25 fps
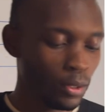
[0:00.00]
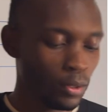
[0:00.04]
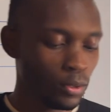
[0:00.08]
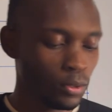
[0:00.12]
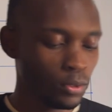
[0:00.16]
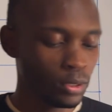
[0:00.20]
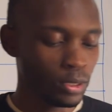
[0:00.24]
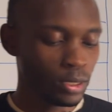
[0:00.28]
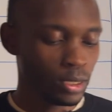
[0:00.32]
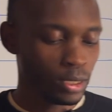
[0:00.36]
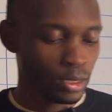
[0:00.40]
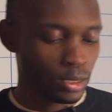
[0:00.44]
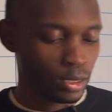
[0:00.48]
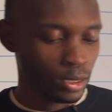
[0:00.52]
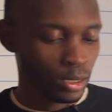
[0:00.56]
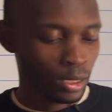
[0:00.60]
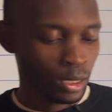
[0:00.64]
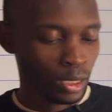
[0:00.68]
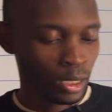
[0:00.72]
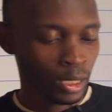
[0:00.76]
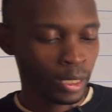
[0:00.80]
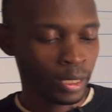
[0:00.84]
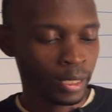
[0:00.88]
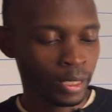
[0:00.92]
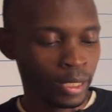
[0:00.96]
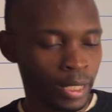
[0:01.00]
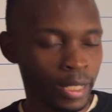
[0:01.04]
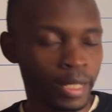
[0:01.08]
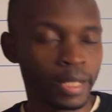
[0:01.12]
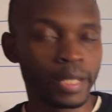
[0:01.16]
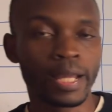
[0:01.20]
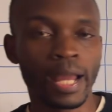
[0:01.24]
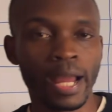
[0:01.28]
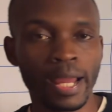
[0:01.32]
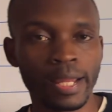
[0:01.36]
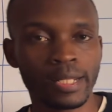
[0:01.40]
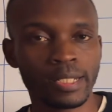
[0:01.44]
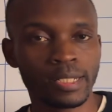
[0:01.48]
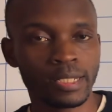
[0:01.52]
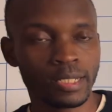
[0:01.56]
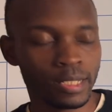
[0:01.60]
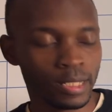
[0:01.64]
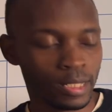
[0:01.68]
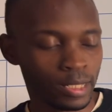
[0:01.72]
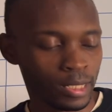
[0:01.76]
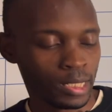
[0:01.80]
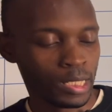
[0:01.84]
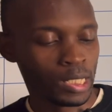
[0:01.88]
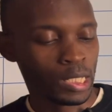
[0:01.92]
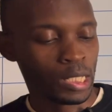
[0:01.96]
on this guide
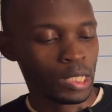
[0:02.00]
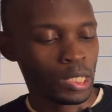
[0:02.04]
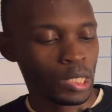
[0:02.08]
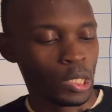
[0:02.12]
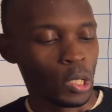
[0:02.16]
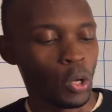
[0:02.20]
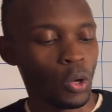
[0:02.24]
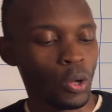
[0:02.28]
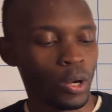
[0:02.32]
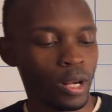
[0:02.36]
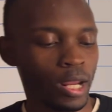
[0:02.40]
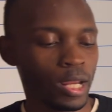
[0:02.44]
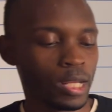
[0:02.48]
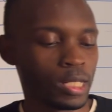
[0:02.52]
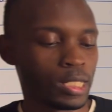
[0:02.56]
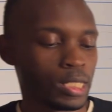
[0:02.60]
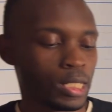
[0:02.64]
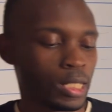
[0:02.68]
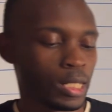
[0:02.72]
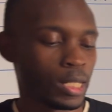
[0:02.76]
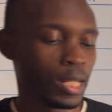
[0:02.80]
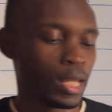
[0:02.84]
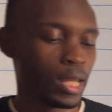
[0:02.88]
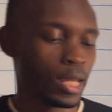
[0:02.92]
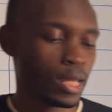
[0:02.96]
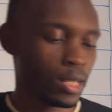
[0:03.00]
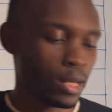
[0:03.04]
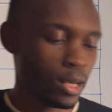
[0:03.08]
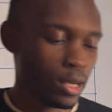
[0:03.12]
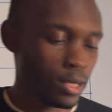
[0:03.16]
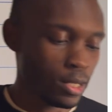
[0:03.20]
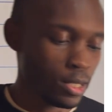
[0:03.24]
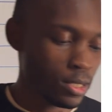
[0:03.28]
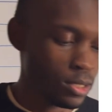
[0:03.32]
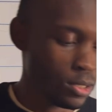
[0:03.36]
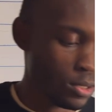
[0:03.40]
all right a creditor's